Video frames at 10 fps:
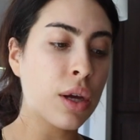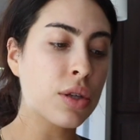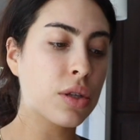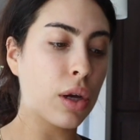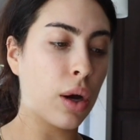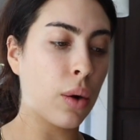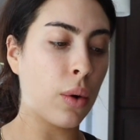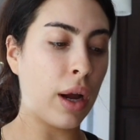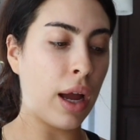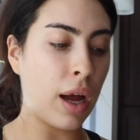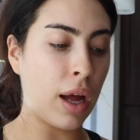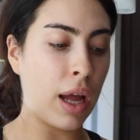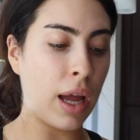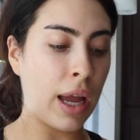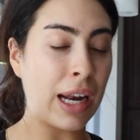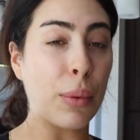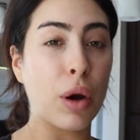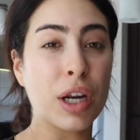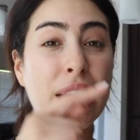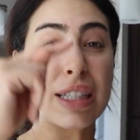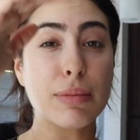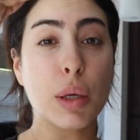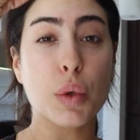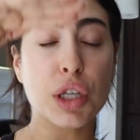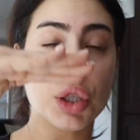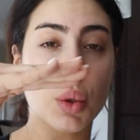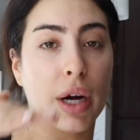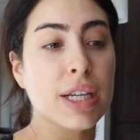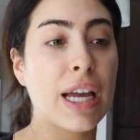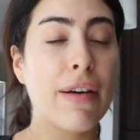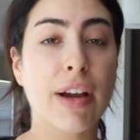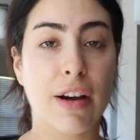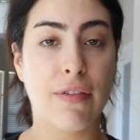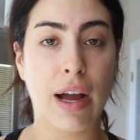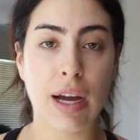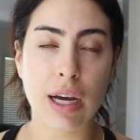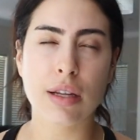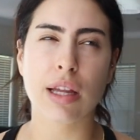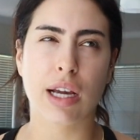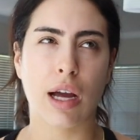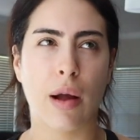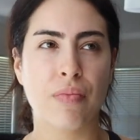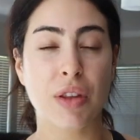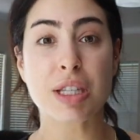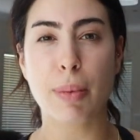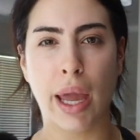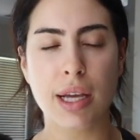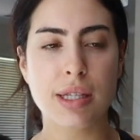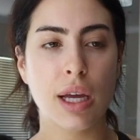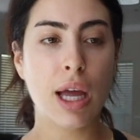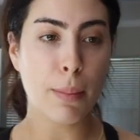So, and I wanted like something really short because I have like a faja, like the Spanx,